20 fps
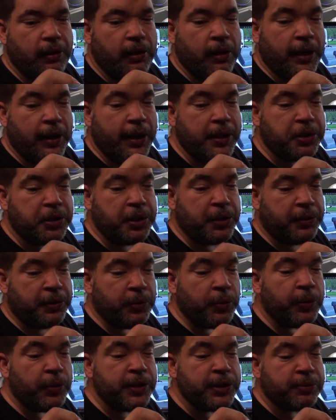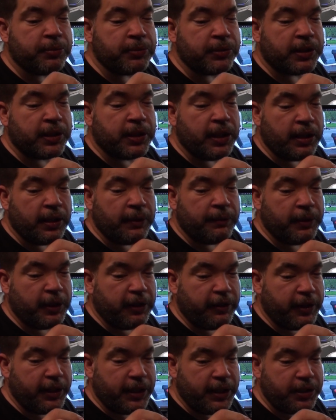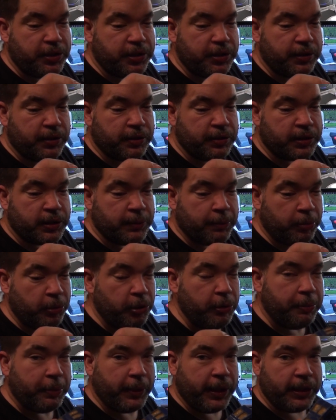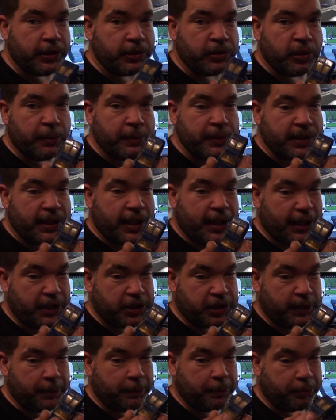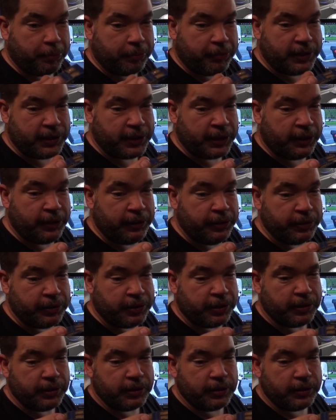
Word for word: I actually thought this was a colour variation because the blue paint job is actually pretty good.